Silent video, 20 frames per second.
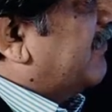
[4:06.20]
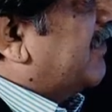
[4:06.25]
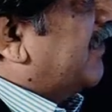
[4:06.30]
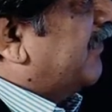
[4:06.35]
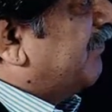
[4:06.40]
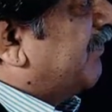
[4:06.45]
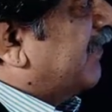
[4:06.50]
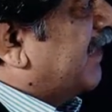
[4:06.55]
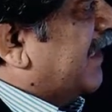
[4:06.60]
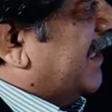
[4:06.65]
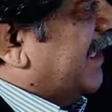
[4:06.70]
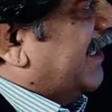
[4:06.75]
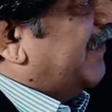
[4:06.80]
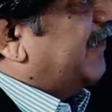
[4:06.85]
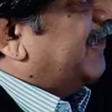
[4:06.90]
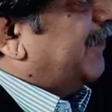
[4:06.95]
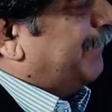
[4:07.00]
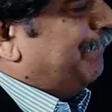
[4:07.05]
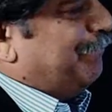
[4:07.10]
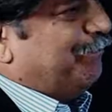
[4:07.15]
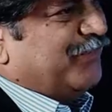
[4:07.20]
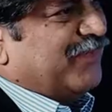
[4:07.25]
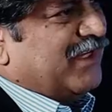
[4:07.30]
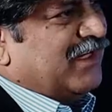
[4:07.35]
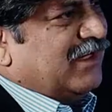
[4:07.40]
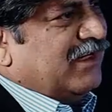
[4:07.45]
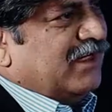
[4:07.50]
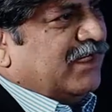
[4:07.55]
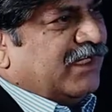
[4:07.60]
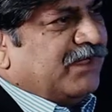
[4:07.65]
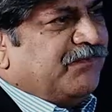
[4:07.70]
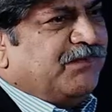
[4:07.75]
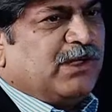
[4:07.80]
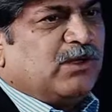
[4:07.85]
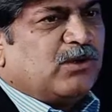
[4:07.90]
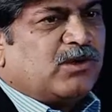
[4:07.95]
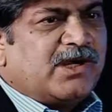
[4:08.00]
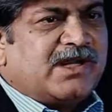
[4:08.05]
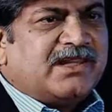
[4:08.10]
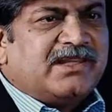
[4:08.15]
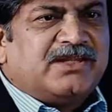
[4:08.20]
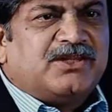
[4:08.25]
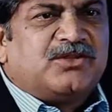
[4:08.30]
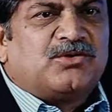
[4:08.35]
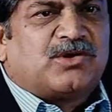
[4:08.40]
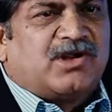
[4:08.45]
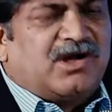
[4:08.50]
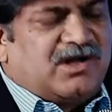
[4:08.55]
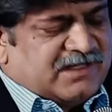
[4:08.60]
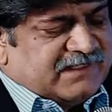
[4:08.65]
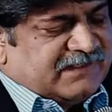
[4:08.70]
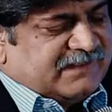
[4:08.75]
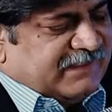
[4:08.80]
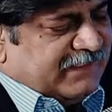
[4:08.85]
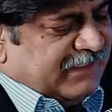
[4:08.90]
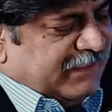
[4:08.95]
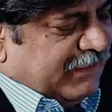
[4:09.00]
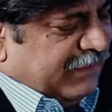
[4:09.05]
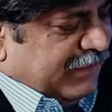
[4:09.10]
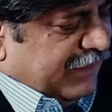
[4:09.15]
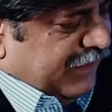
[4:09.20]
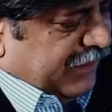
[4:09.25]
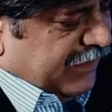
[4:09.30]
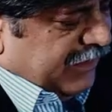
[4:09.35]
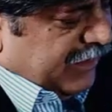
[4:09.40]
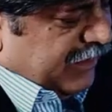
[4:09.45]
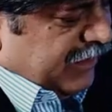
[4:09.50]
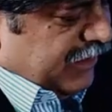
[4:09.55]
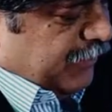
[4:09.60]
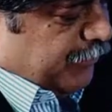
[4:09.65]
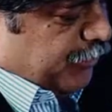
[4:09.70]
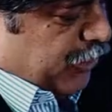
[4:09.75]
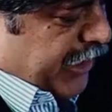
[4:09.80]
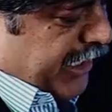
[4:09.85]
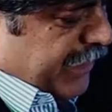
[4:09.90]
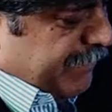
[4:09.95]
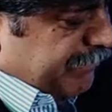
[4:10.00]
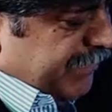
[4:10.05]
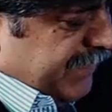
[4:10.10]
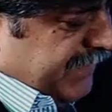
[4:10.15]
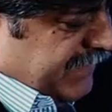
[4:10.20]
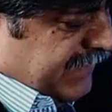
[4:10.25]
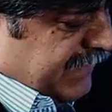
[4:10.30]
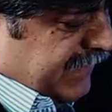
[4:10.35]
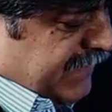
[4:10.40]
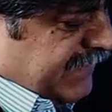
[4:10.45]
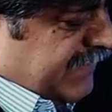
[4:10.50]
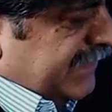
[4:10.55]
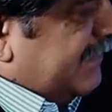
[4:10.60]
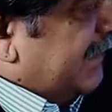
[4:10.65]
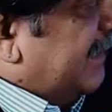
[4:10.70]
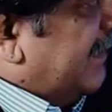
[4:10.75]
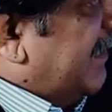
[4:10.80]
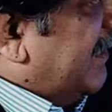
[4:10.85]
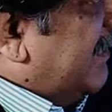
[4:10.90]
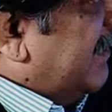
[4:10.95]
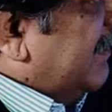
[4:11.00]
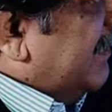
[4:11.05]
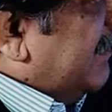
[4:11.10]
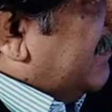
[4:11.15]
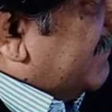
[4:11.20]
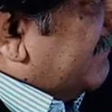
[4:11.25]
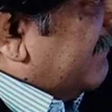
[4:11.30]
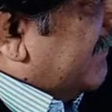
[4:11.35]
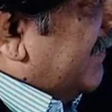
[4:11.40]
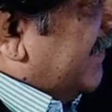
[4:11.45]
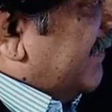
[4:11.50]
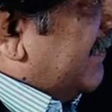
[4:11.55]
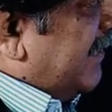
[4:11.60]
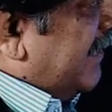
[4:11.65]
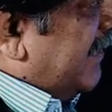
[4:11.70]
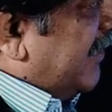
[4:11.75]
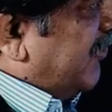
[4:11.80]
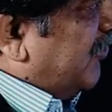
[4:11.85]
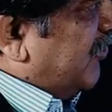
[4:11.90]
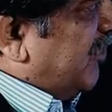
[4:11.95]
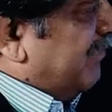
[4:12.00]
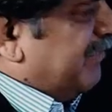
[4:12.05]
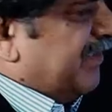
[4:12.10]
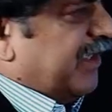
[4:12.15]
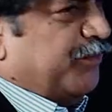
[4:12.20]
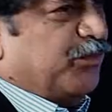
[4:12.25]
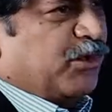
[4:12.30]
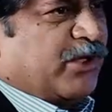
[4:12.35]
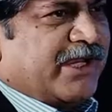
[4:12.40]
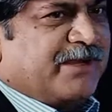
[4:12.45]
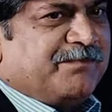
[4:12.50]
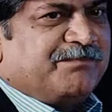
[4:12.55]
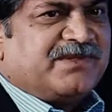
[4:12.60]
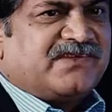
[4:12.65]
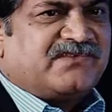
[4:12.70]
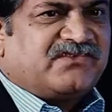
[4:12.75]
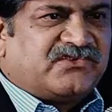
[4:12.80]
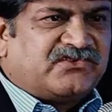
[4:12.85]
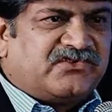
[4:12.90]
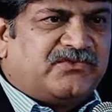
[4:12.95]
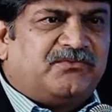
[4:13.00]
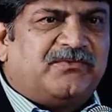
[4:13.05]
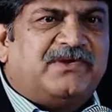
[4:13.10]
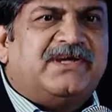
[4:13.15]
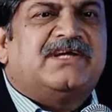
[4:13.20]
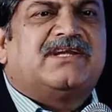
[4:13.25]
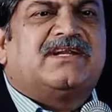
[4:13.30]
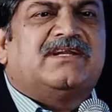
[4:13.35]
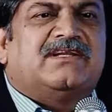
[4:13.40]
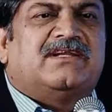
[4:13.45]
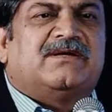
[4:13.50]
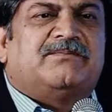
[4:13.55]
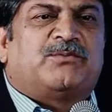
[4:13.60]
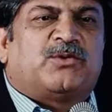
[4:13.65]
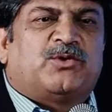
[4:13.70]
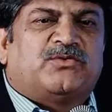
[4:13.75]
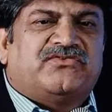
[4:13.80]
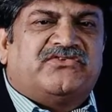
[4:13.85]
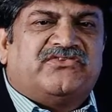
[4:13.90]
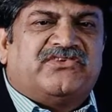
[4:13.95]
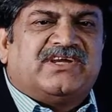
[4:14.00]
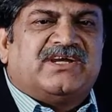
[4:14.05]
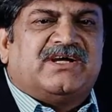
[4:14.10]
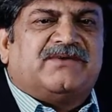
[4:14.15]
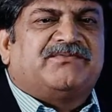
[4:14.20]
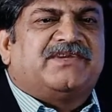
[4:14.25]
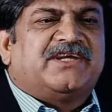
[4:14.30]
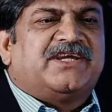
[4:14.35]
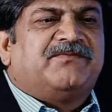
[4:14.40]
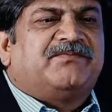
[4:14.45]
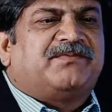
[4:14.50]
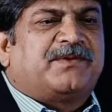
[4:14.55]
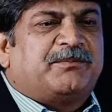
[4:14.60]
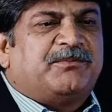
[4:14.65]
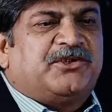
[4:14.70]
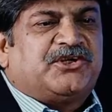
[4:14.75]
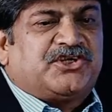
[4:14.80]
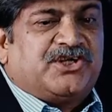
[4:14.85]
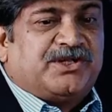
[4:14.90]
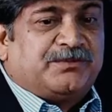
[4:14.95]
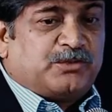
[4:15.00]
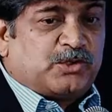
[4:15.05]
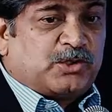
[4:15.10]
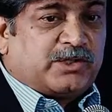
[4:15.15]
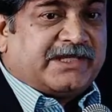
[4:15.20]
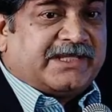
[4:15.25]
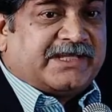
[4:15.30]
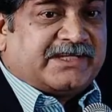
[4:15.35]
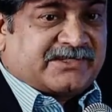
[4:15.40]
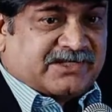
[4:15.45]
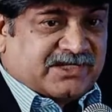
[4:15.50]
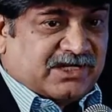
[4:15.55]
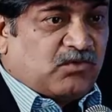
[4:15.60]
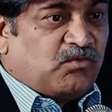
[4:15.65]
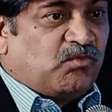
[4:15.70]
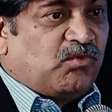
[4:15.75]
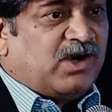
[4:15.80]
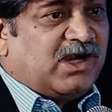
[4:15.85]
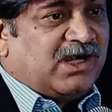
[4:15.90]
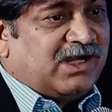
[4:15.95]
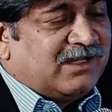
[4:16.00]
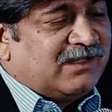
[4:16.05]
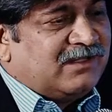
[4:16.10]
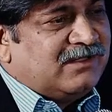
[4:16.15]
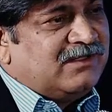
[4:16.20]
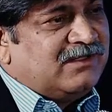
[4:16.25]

stressful condition. If you look at the neurons in the hippocampus, this is in the CA3 region of the hippocampus. This is where the processing of the information about the external world